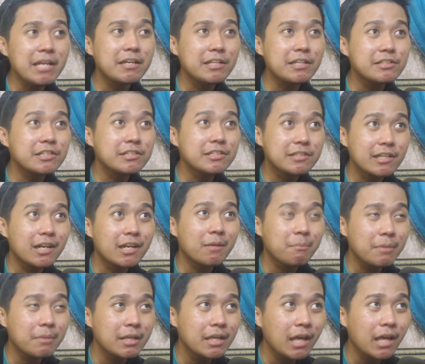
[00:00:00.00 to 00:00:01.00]
this is gonna
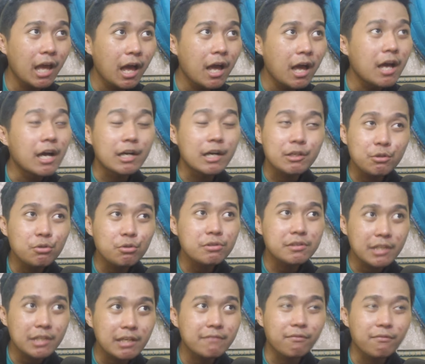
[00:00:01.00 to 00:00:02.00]
be a
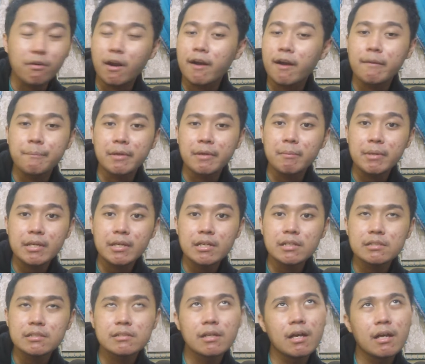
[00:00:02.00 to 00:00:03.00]
good thing for RP,
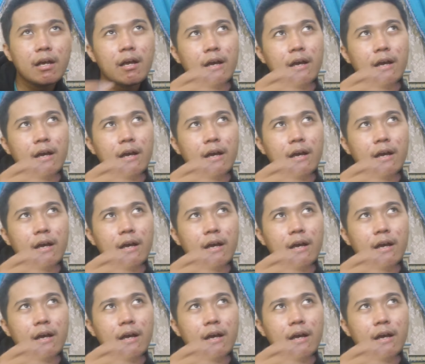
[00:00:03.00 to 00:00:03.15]
because